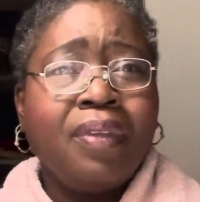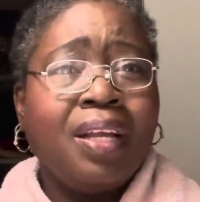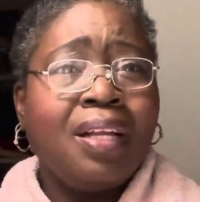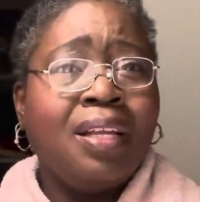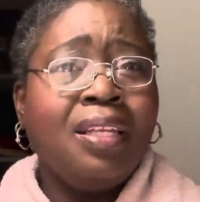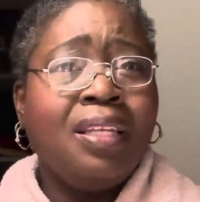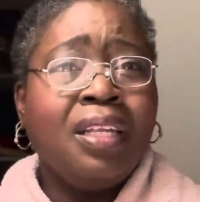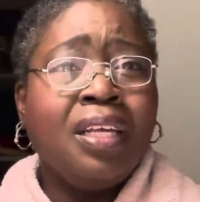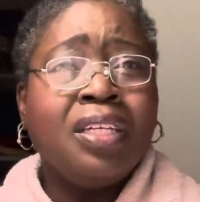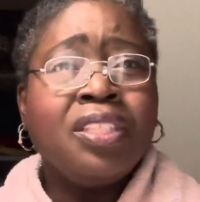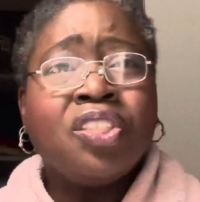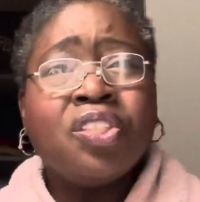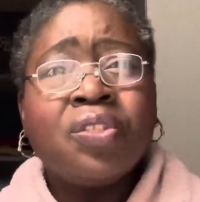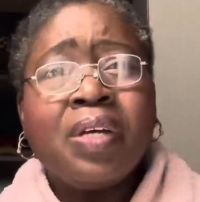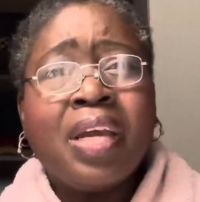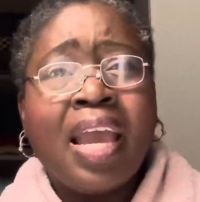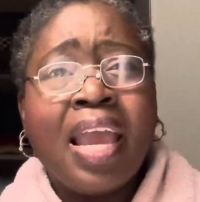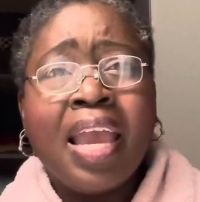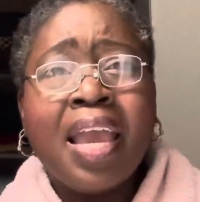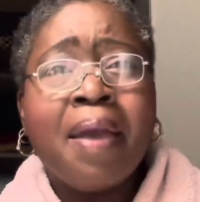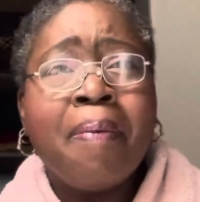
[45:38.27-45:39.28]
luxury
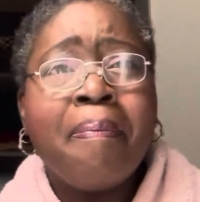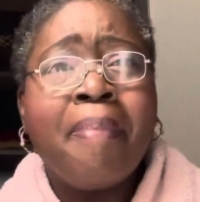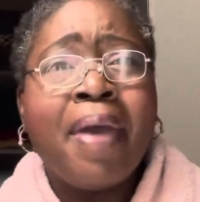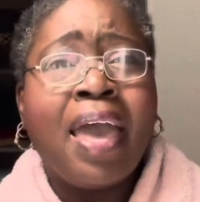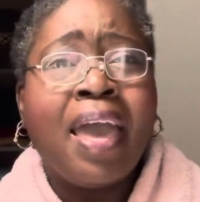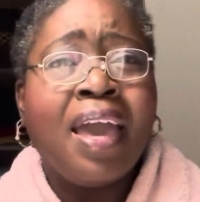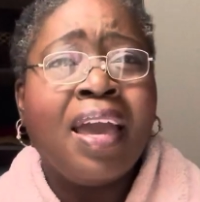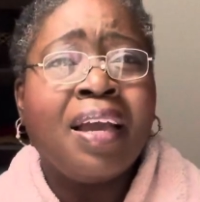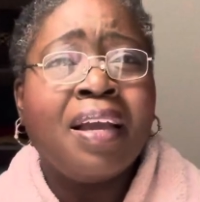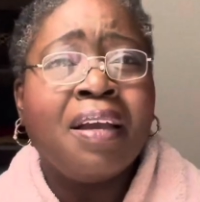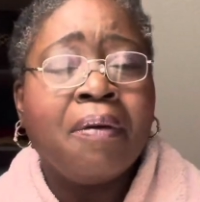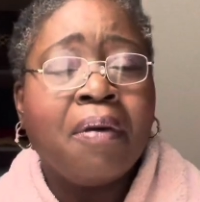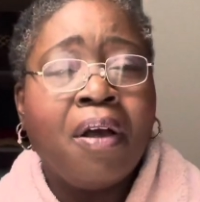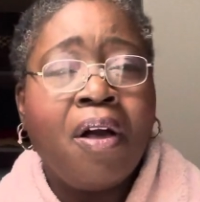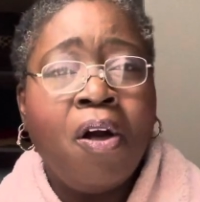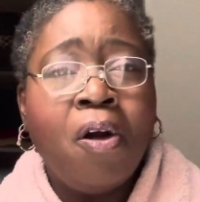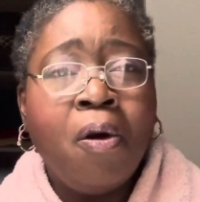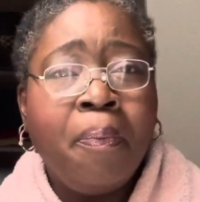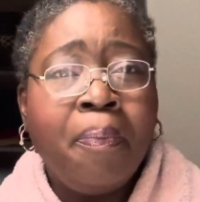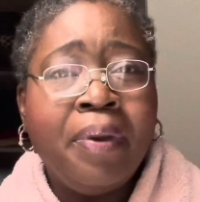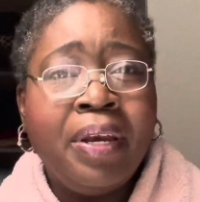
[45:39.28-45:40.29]
handbag
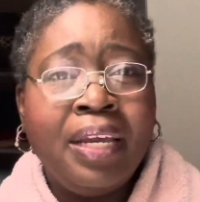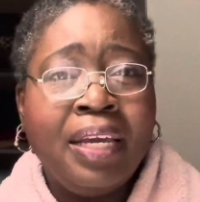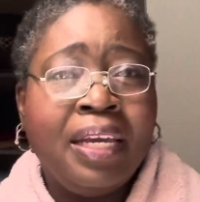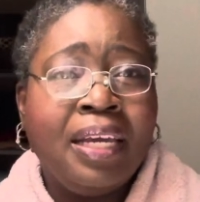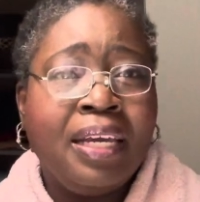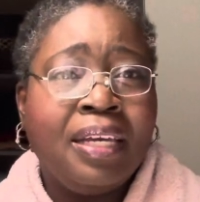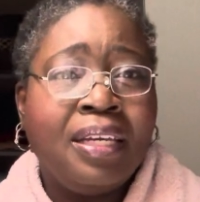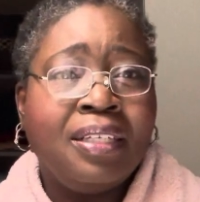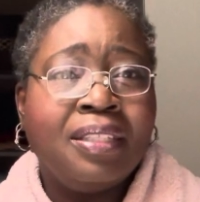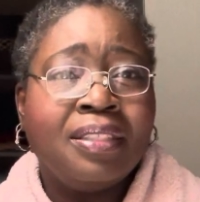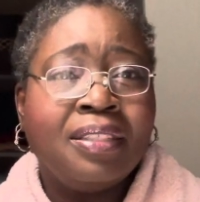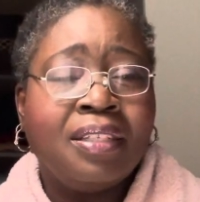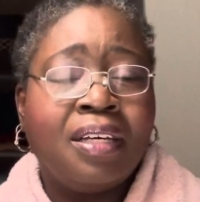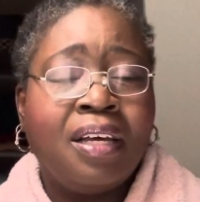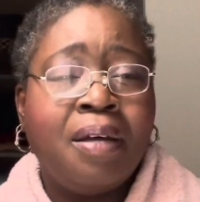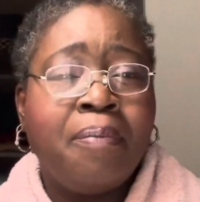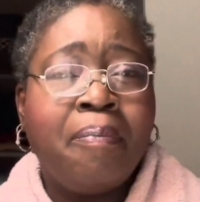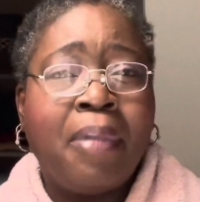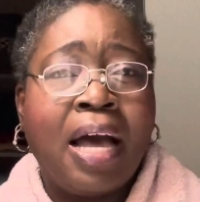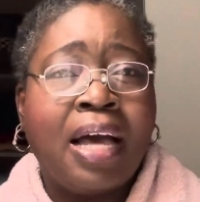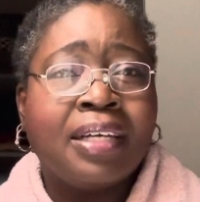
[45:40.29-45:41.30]
opening
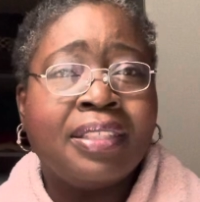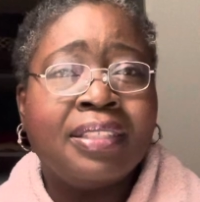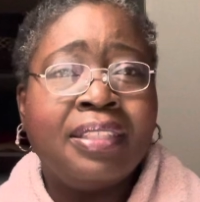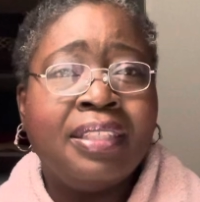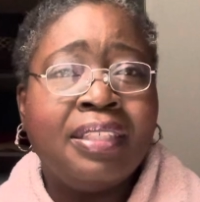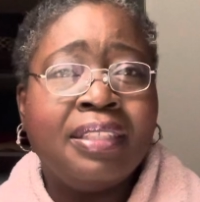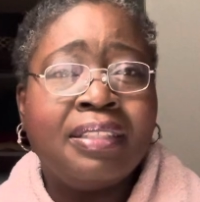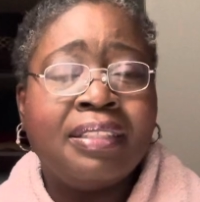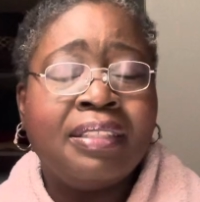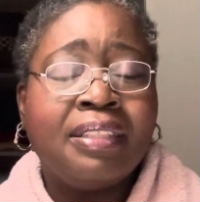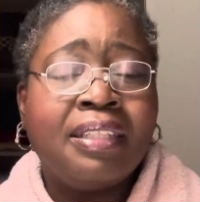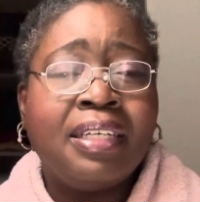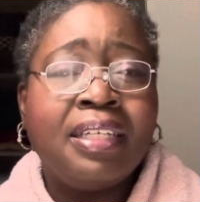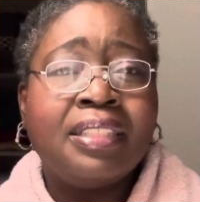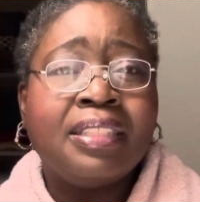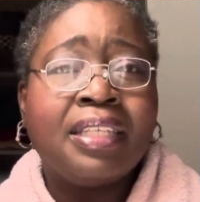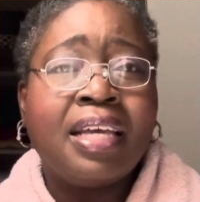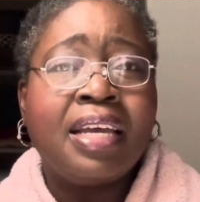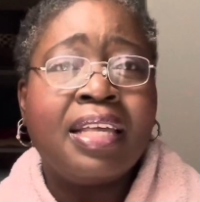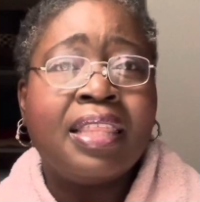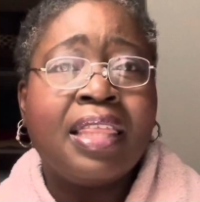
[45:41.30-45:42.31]
unboxings and
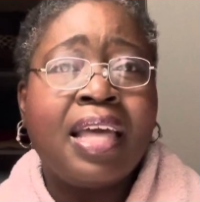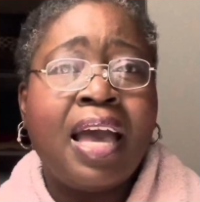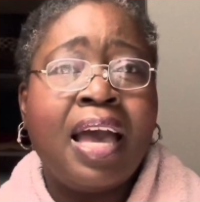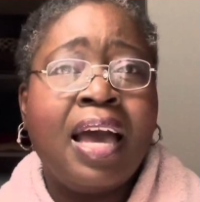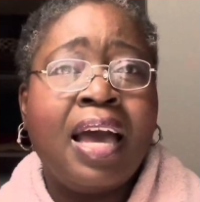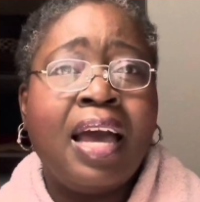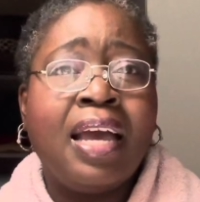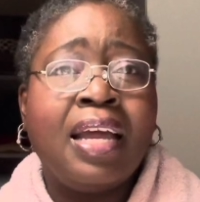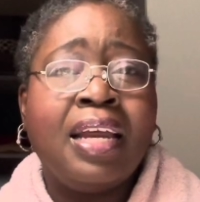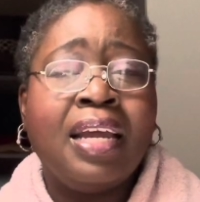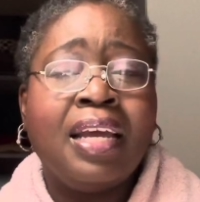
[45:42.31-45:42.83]
things like that.